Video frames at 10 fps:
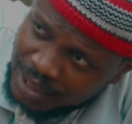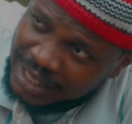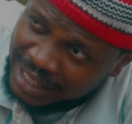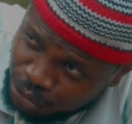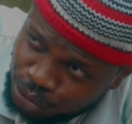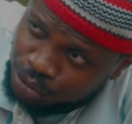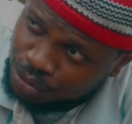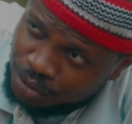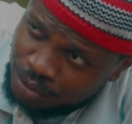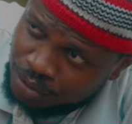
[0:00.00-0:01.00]
Titus.
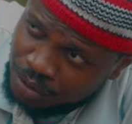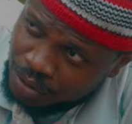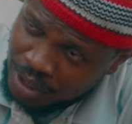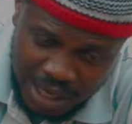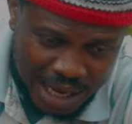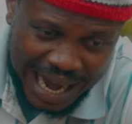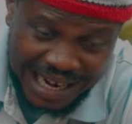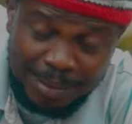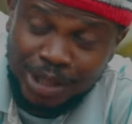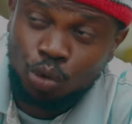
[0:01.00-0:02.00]

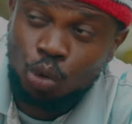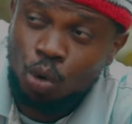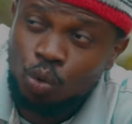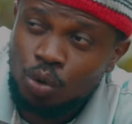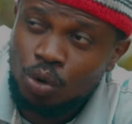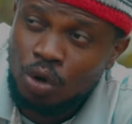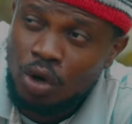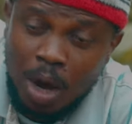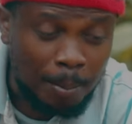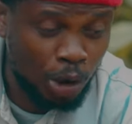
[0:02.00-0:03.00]
Adam Achokoku.
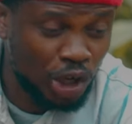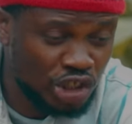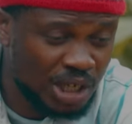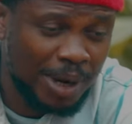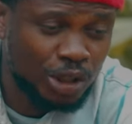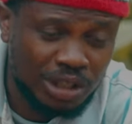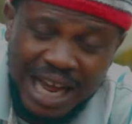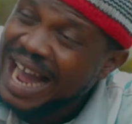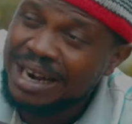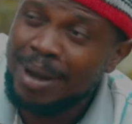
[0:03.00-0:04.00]
Mono chota machota
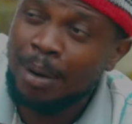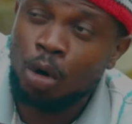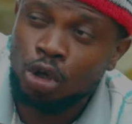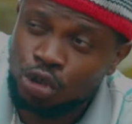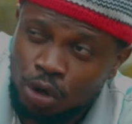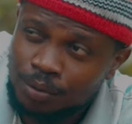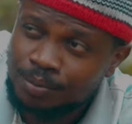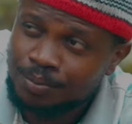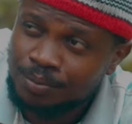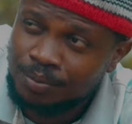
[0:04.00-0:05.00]
Adam Aboso.
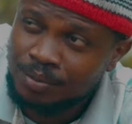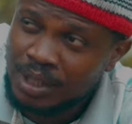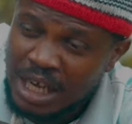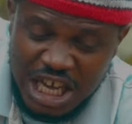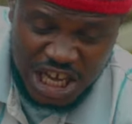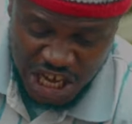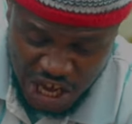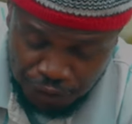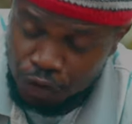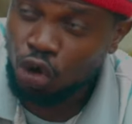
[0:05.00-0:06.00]

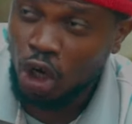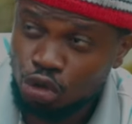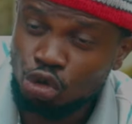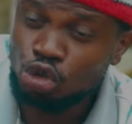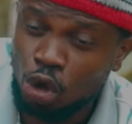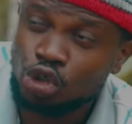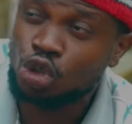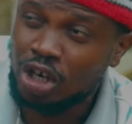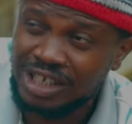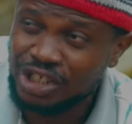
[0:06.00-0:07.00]
If you continue to
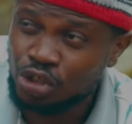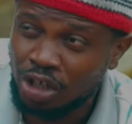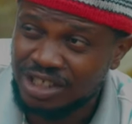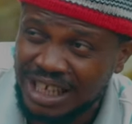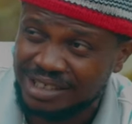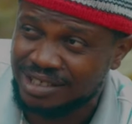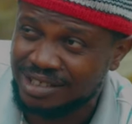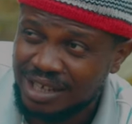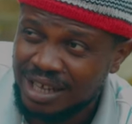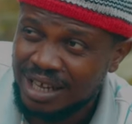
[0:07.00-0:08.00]
stalk this
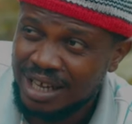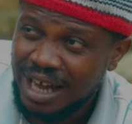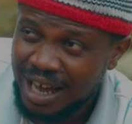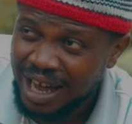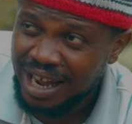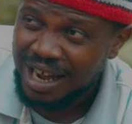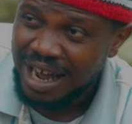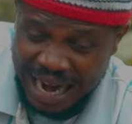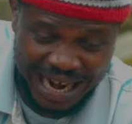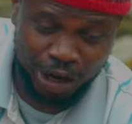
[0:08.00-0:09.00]
nonsense, eh?
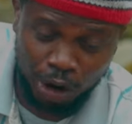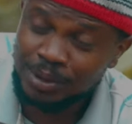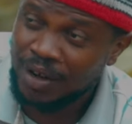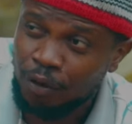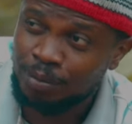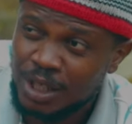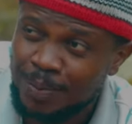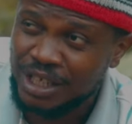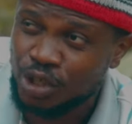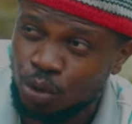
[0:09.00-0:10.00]
And I come down from this
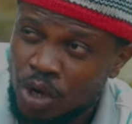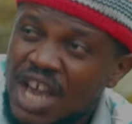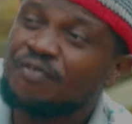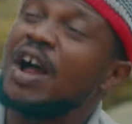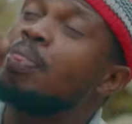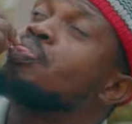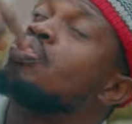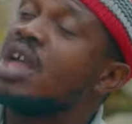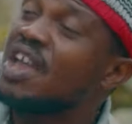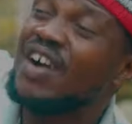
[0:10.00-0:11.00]
bicycle, if
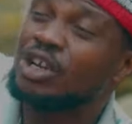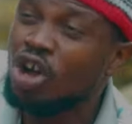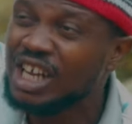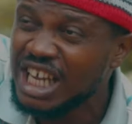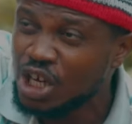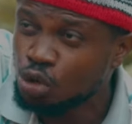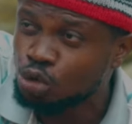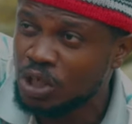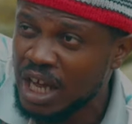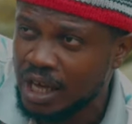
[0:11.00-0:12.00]
I don't kill you
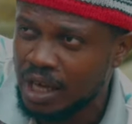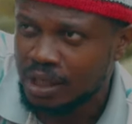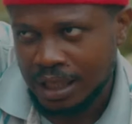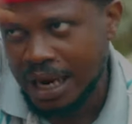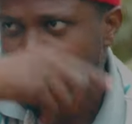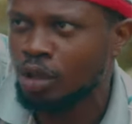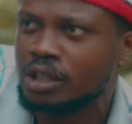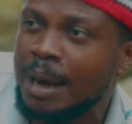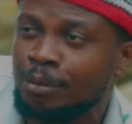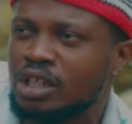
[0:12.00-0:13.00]
today, then I'm
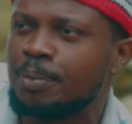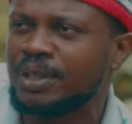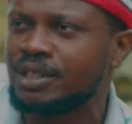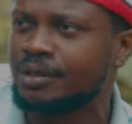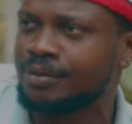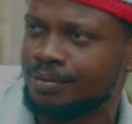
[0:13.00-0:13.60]
not a person.